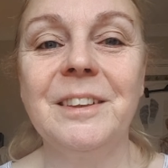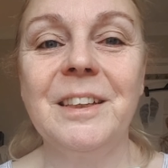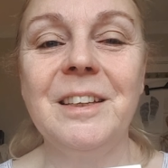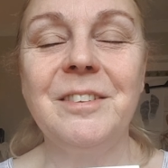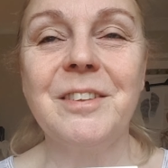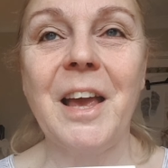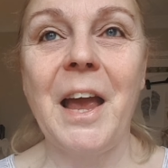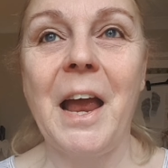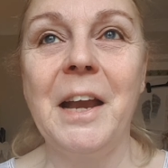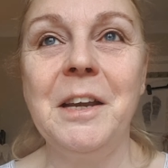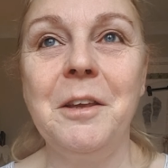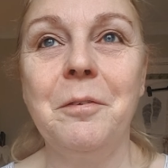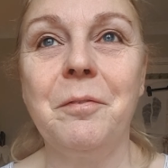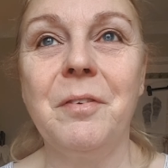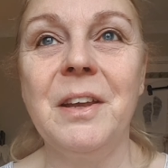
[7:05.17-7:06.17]
Is there
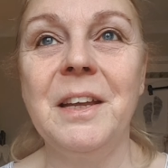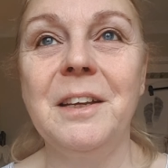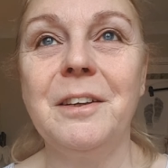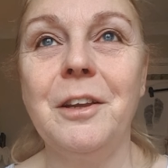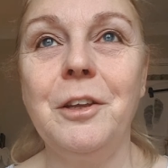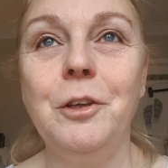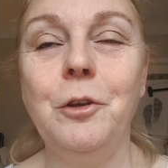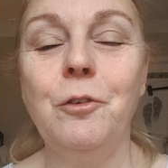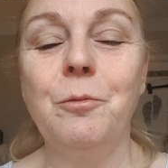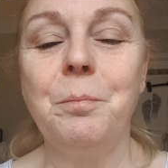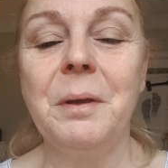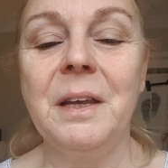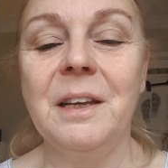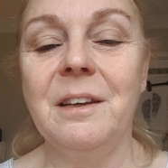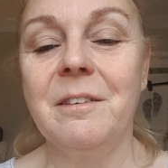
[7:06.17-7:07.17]
anything that you've
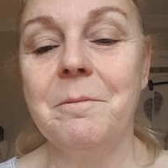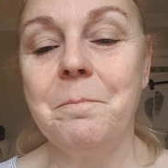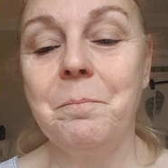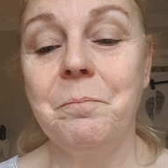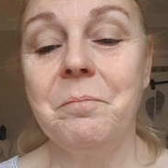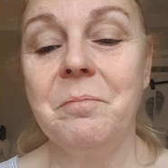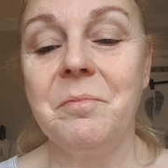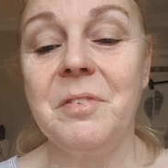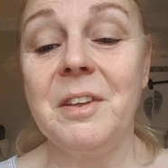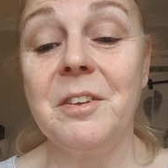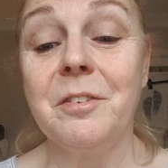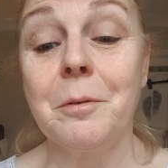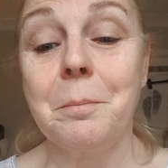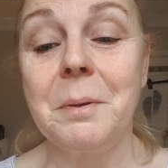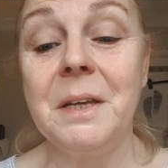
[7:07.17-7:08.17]
been
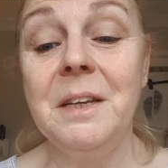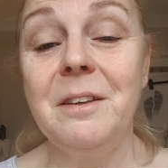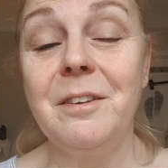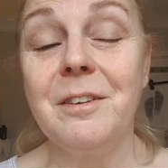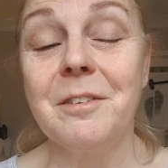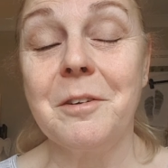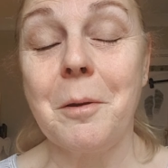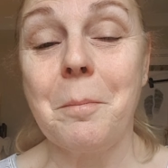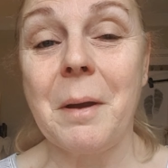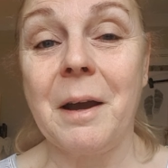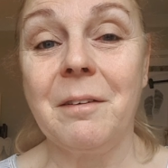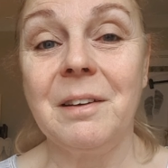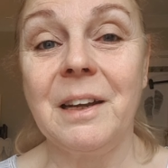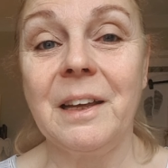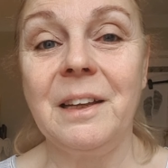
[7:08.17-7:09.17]
disobedient
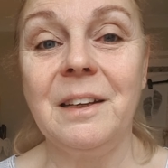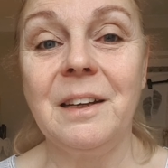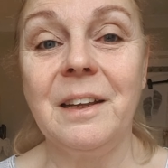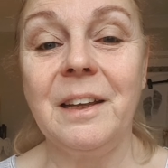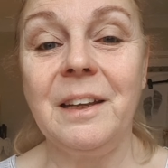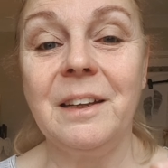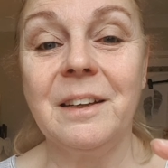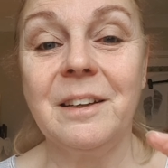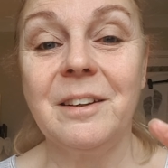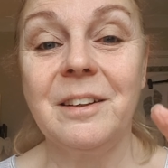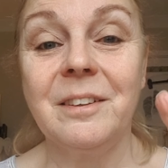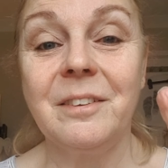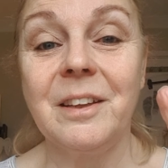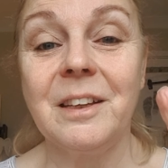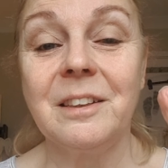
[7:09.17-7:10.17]
about lately
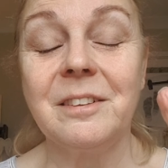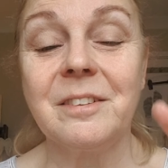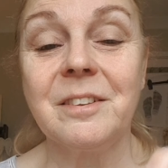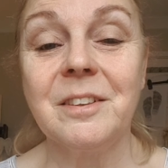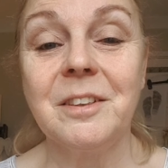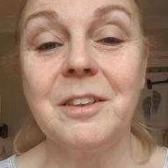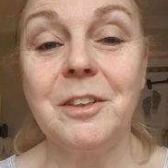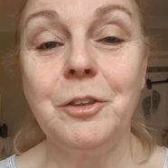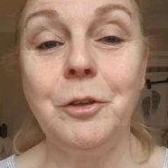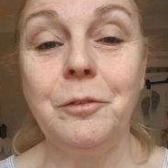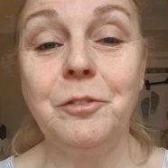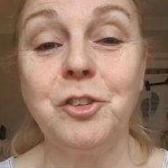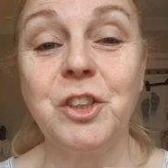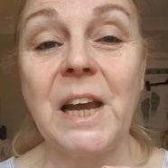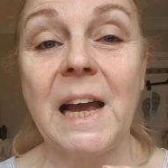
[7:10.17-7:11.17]
that
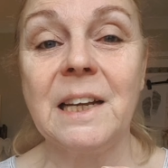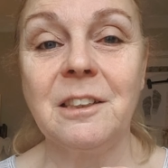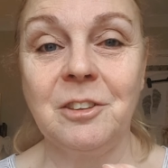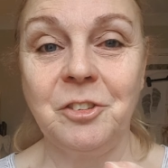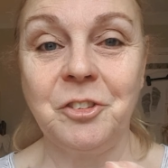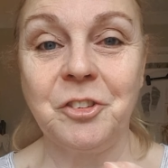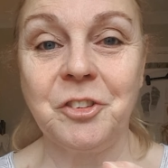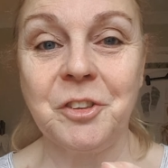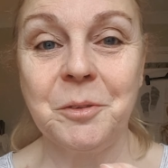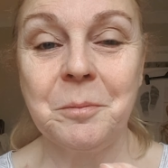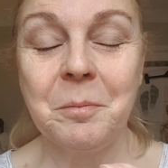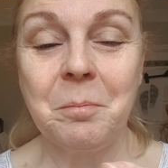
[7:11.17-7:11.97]
you've challenged